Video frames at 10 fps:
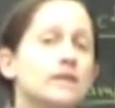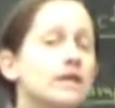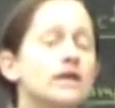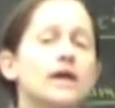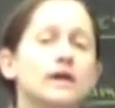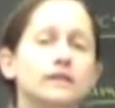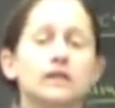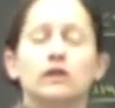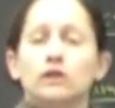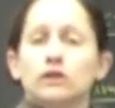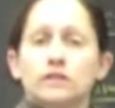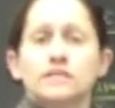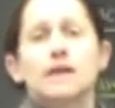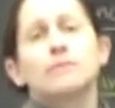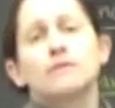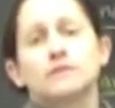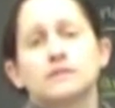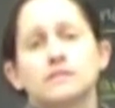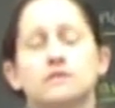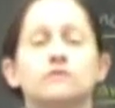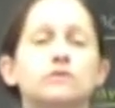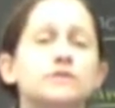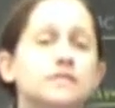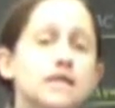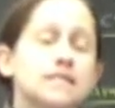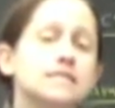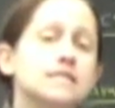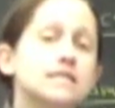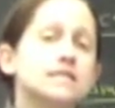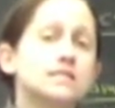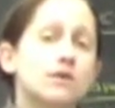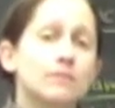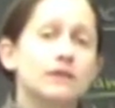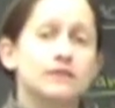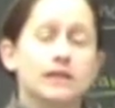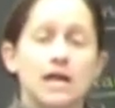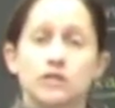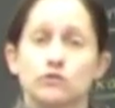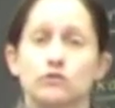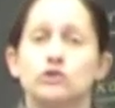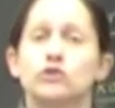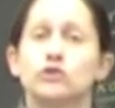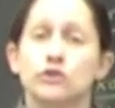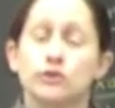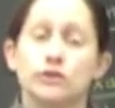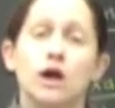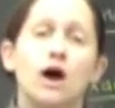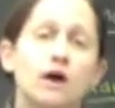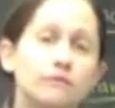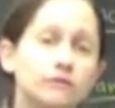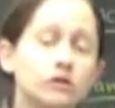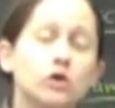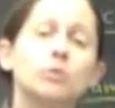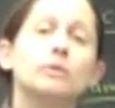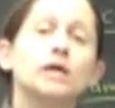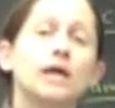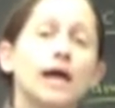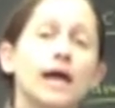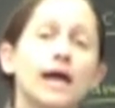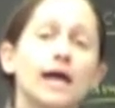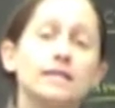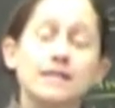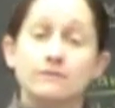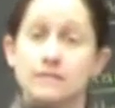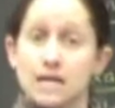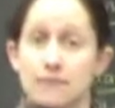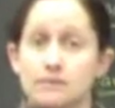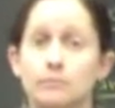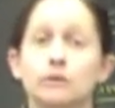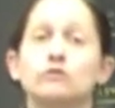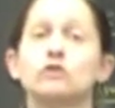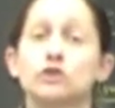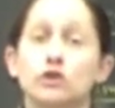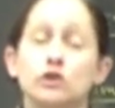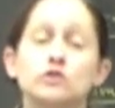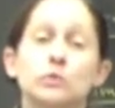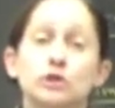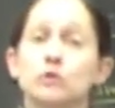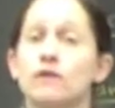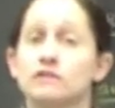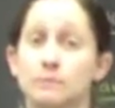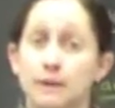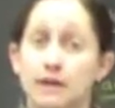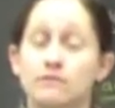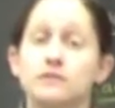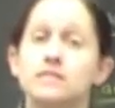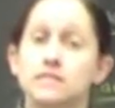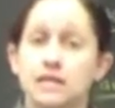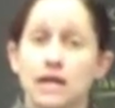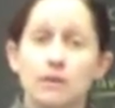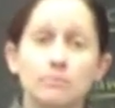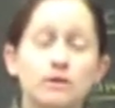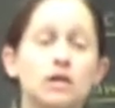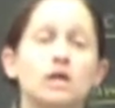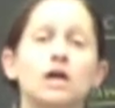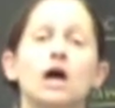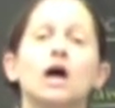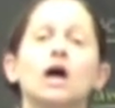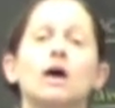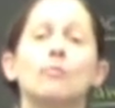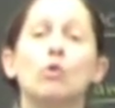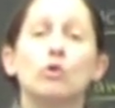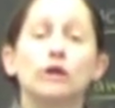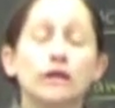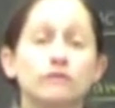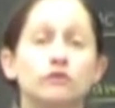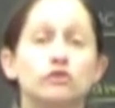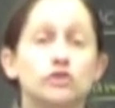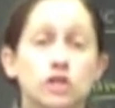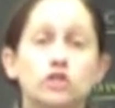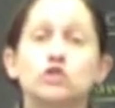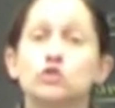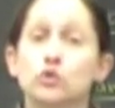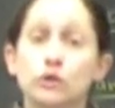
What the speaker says: Okay, and a good example of this is if you're sending something that has a return envelope and every time somebody returns one you have to pay for the stamp. Or if you're just